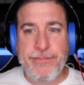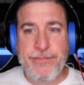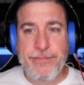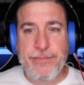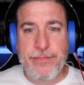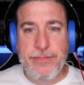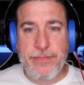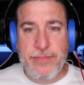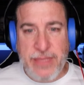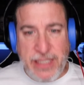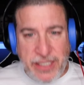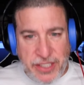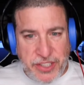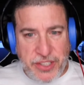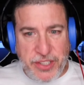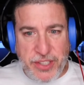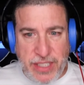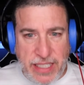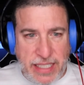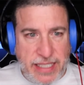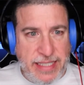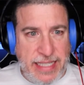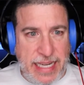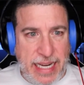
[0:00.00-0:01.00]
Let's just
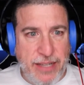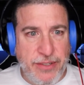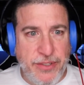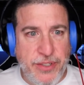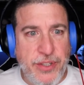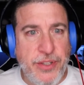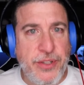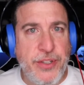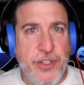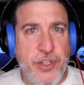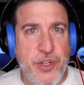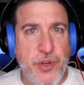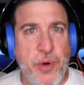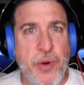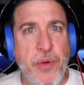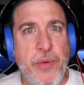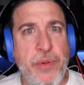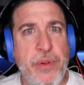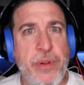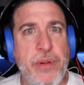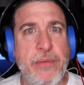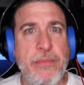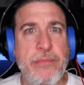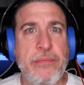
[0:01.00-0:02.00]
get down to the
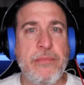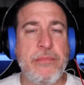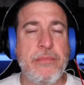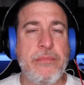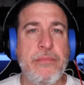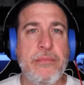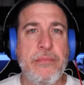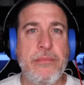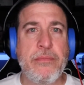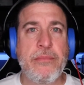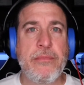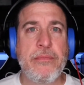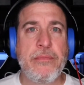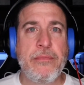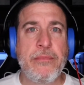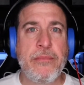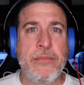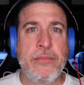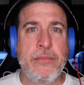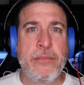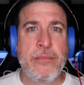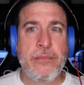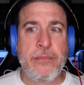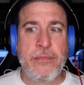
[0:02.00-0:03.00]
truth.
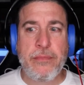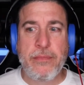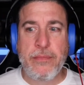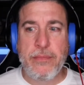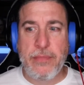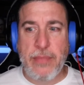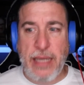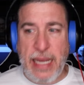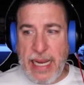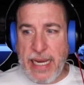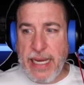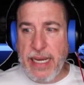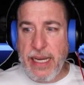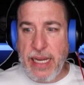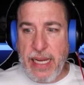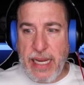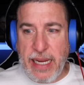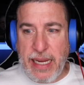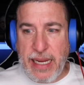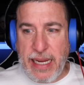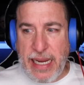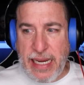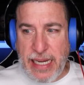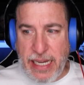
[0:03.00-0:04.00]
And
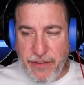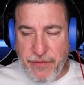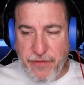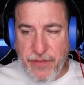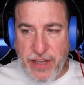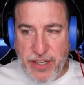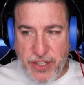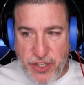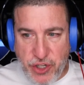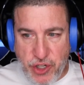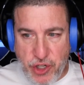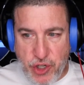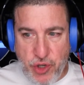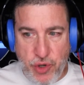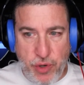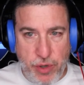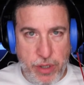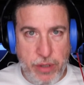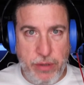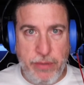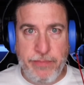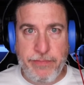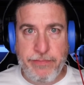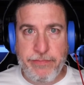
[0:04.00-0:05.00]
if it's
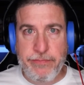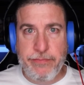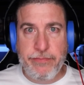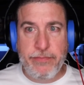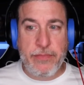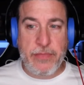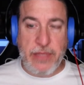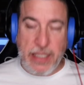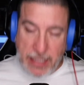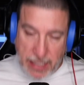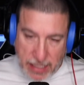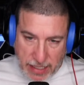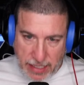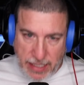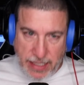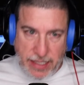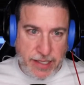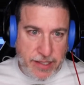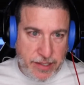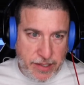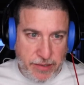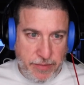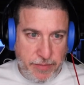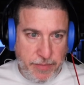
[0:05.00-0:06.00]
true, then he needs
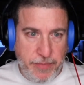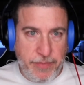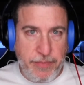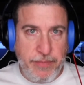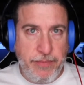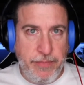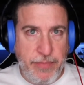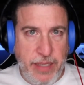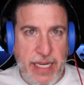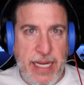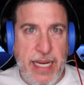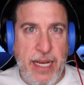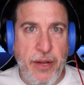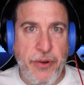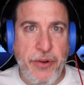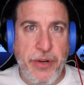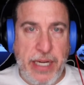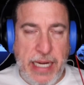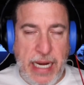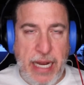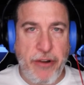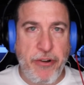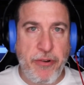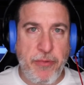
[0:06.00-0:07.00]
to be held
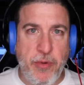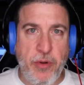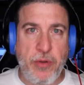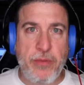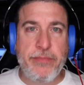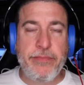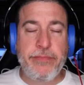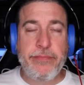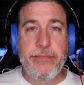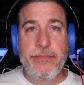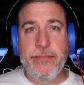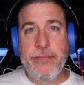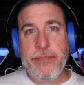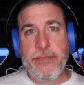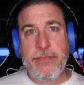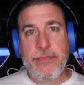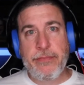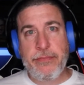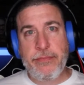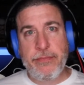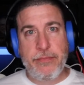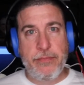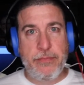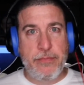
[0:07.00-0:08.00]
accountable
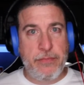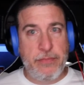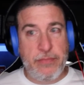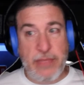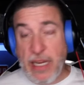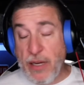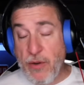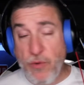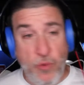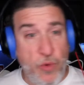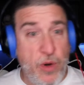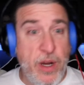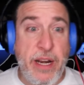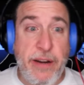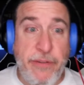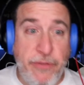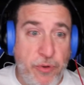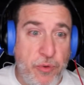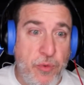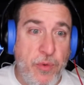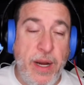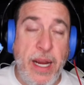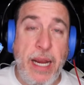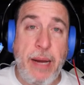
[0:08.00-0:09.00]
in whatever
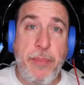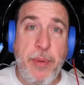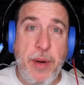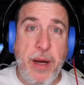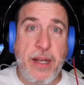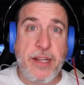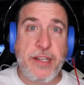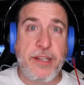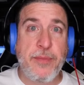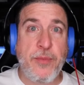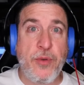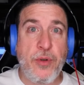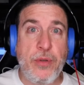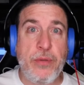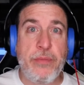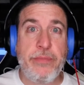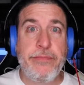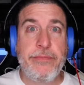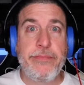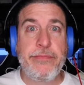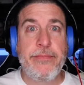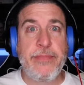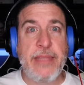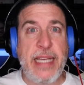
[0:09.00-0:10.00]
way possible
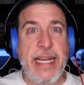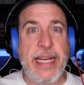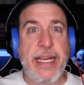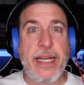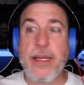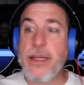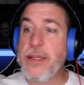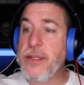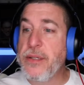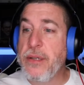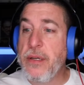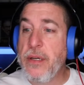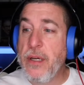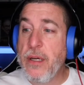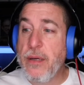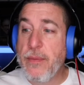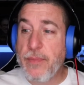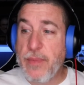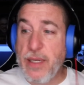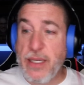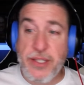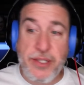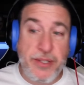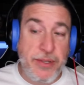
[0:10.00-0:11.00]
that is.
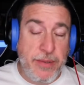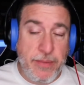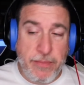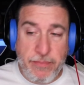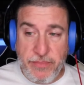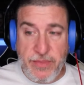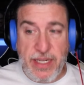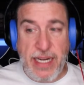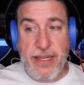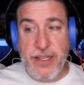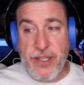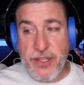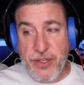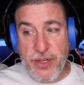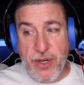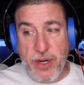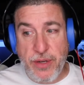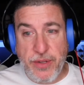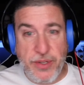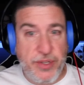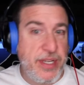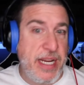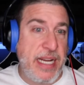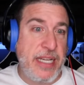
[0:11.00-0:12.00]
Because chances are
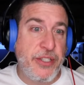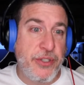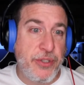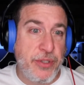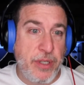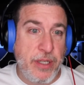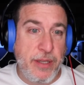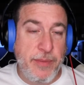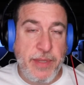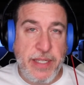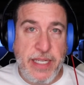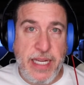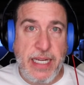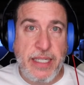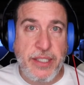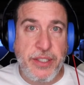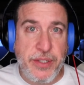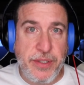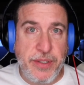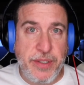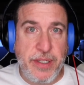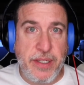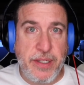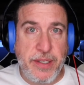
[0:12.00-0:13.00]
the statute of
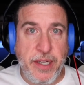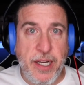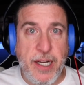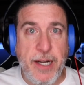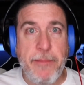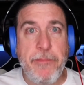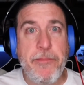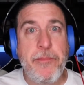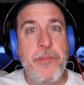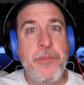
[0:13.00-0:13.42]
limitations is up.